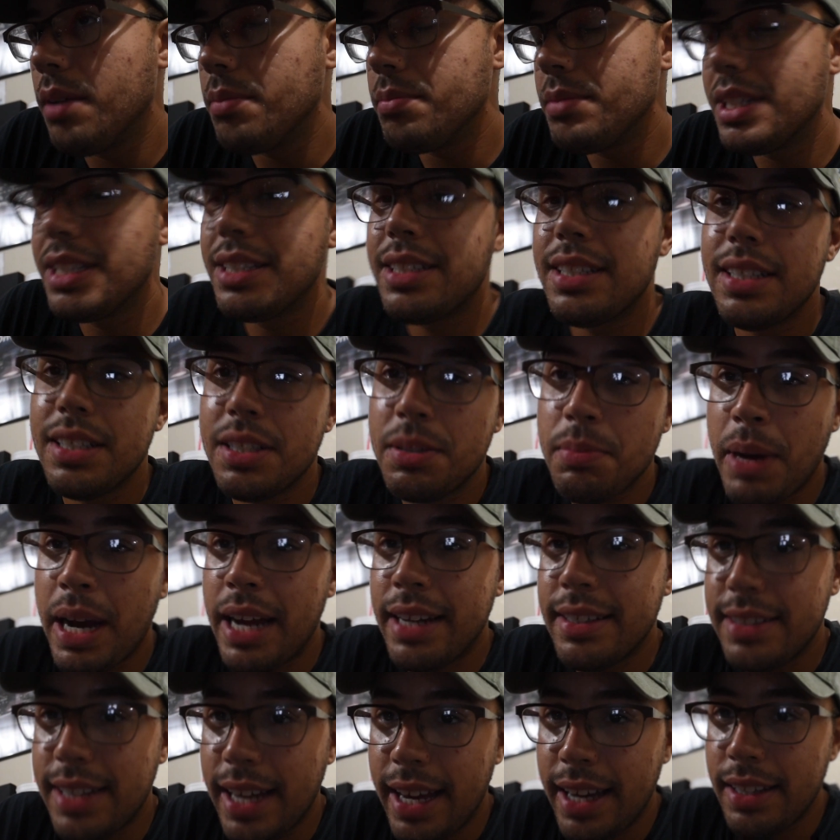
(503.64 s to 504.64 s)
This is my
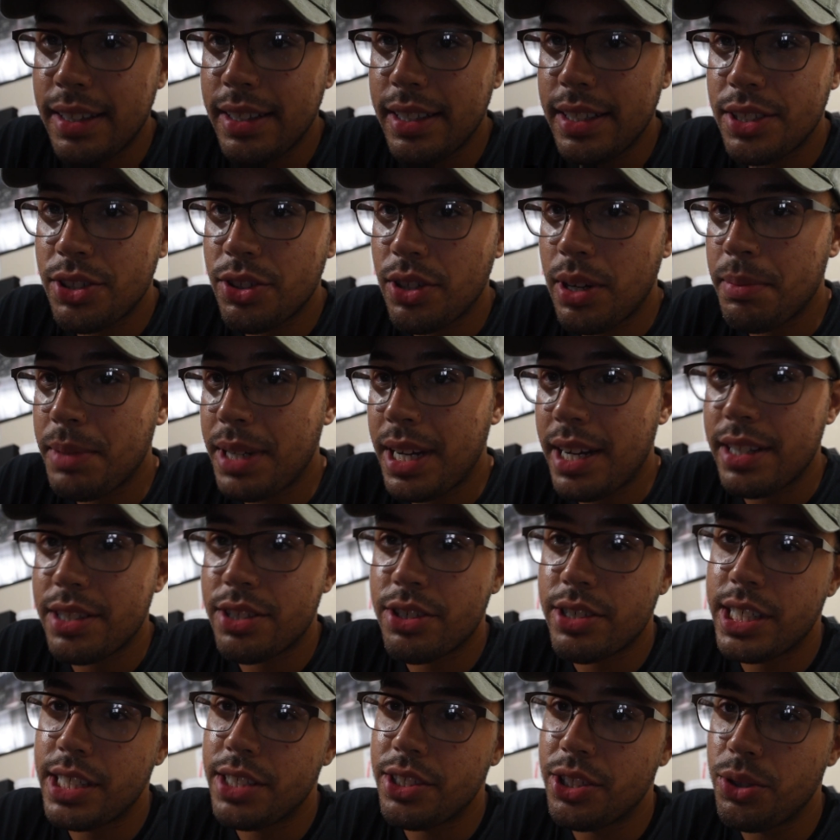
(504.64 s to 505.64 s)
daily, so I'm not
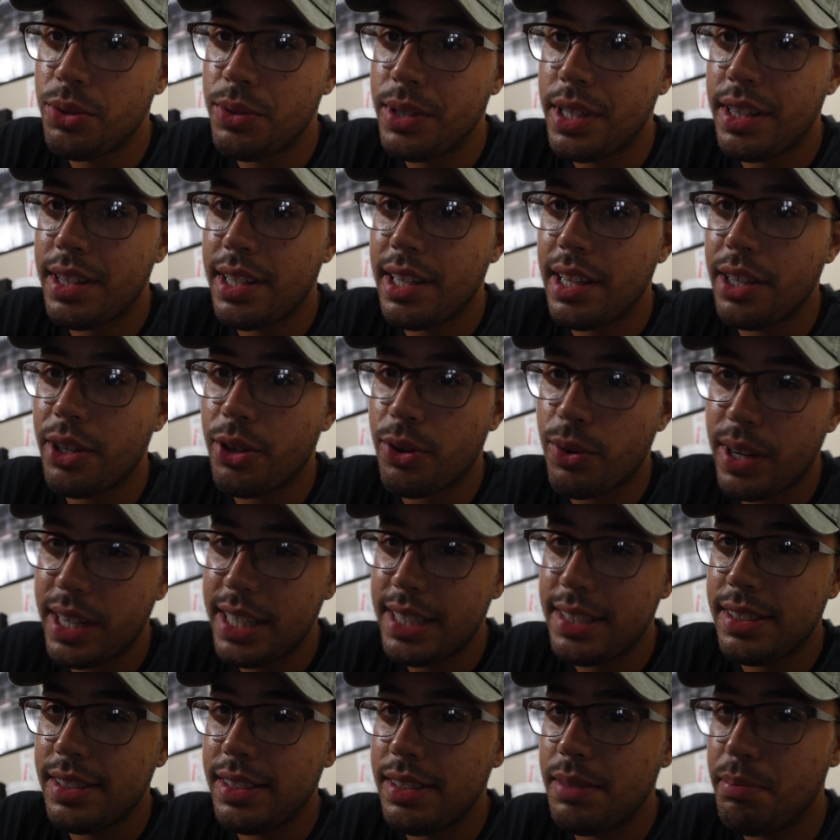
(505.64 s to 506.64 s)
trying to do anything
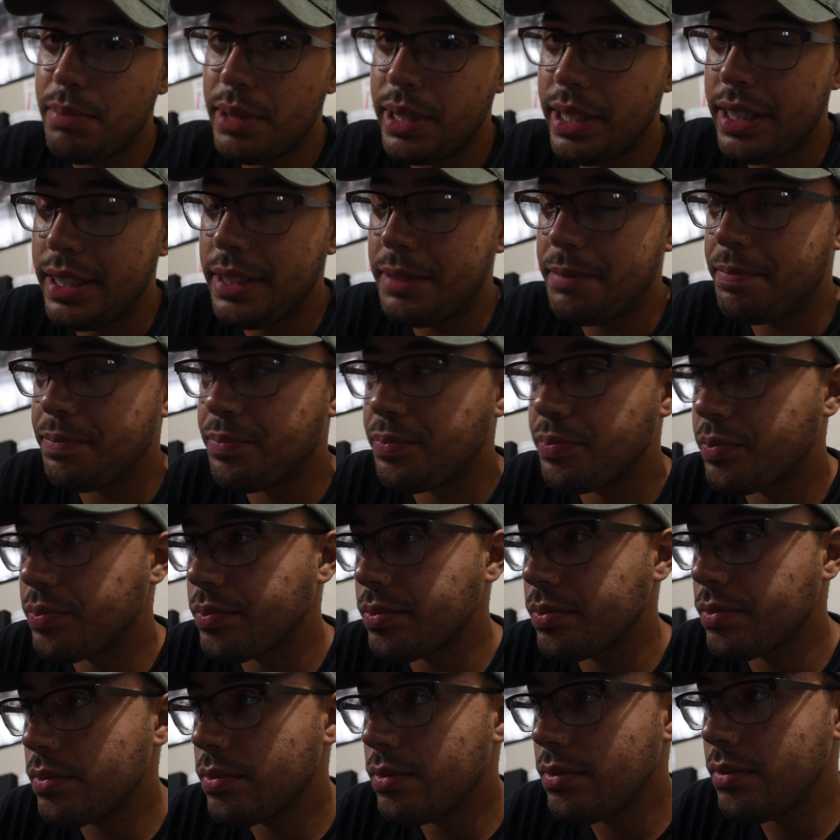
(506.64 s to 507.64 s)
crazy, but
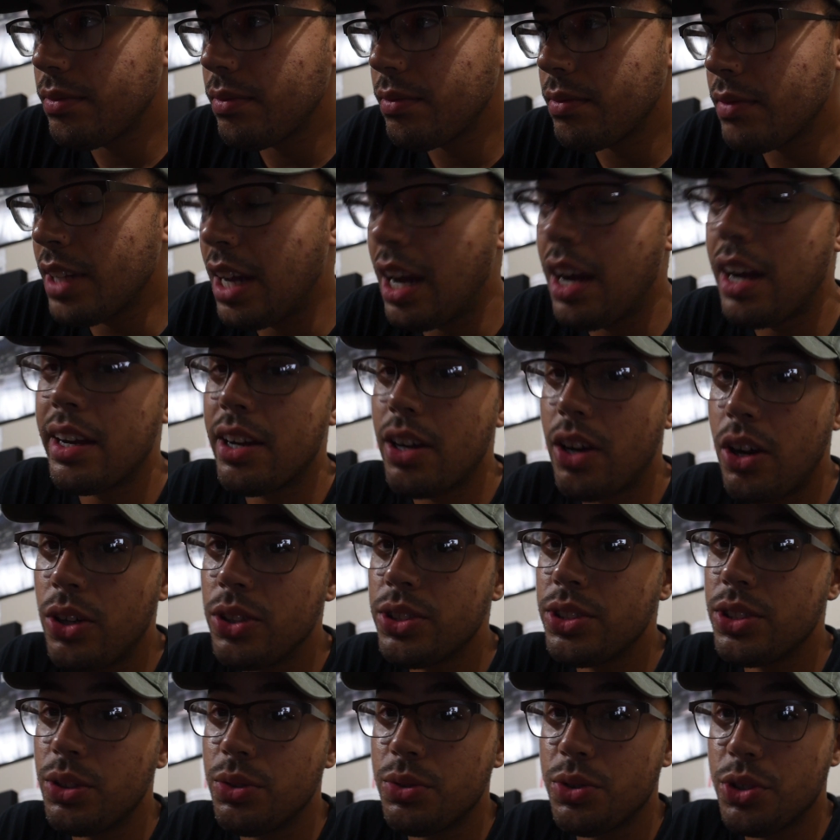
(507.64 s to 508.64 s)
I
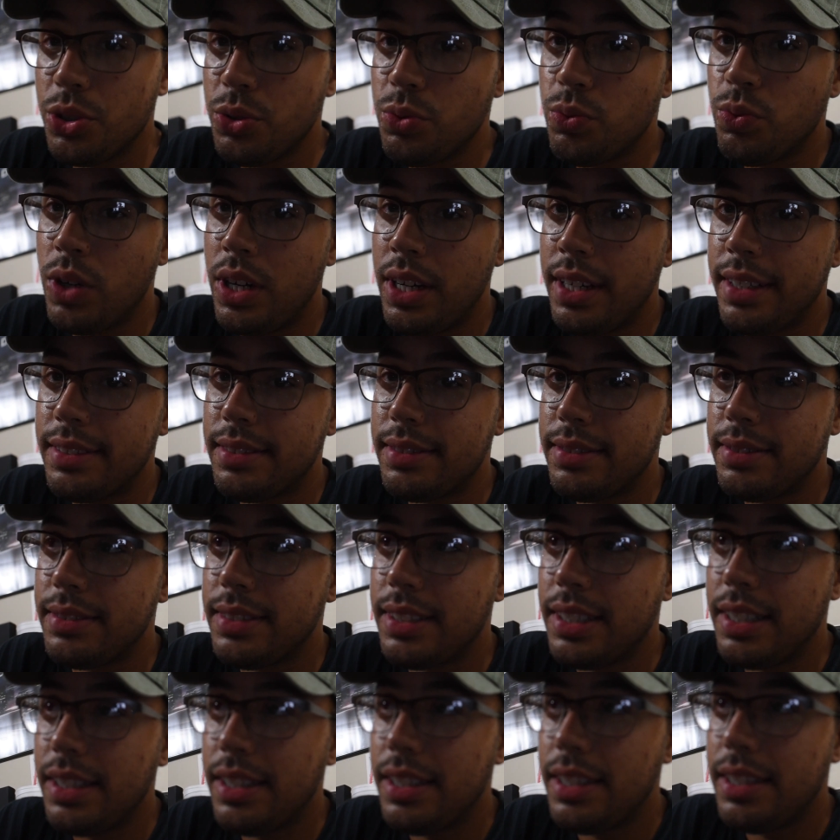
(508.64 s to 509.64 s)
also do want
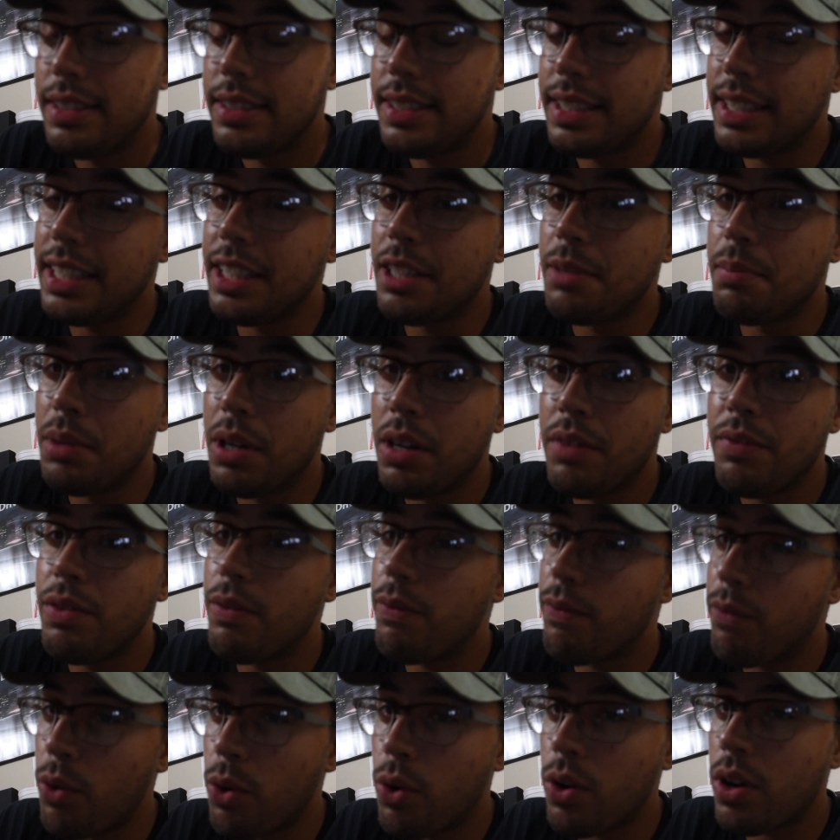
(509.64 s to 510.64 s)
to get above the
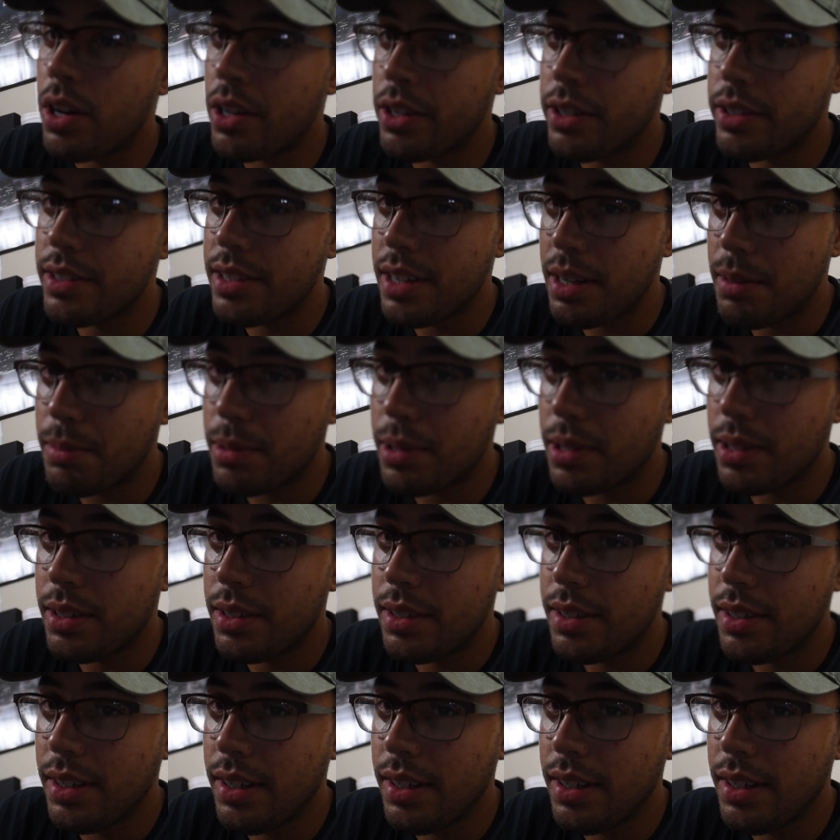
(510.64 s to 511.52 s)
400 number.